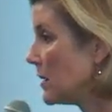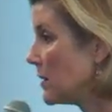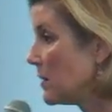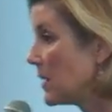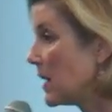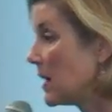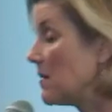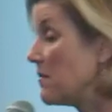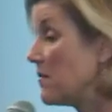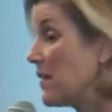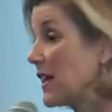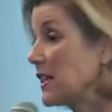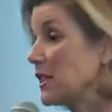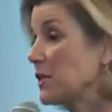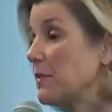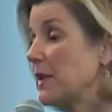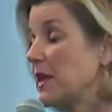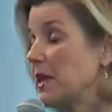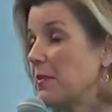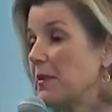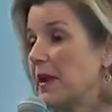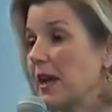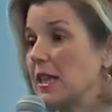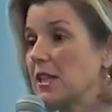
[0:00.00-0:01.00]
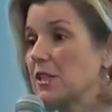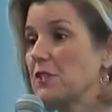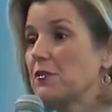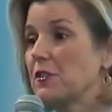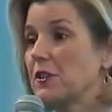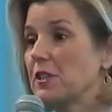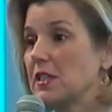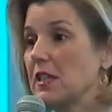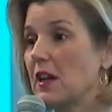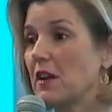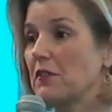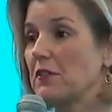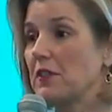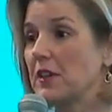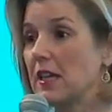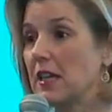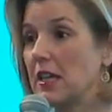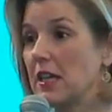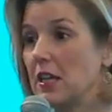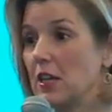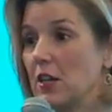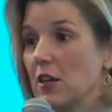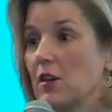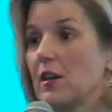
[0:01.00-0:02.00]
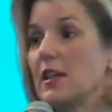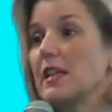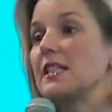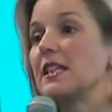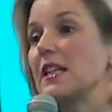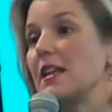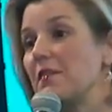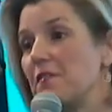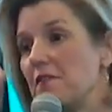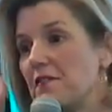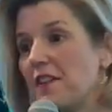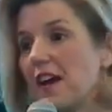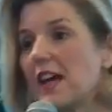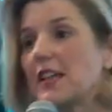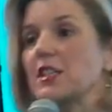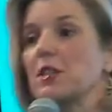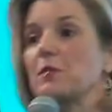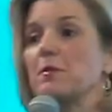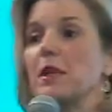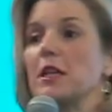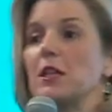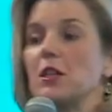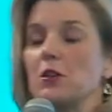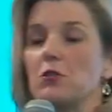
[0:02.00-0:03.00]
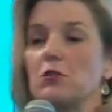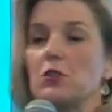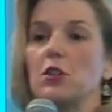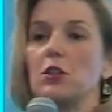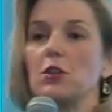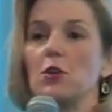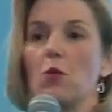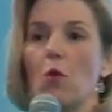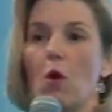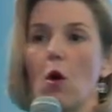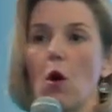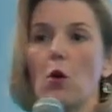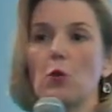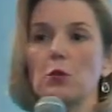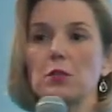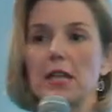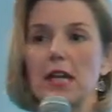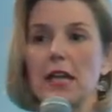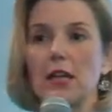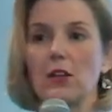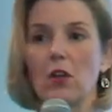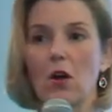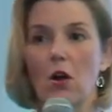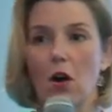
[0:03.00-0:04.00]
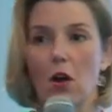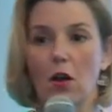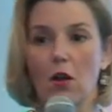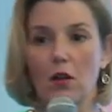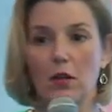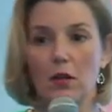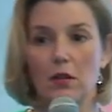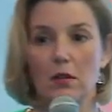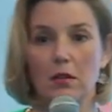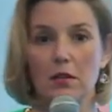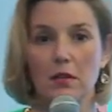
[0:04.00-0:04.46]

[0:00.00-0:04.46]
that investment that pays for itself in a year is an investment you do all day long.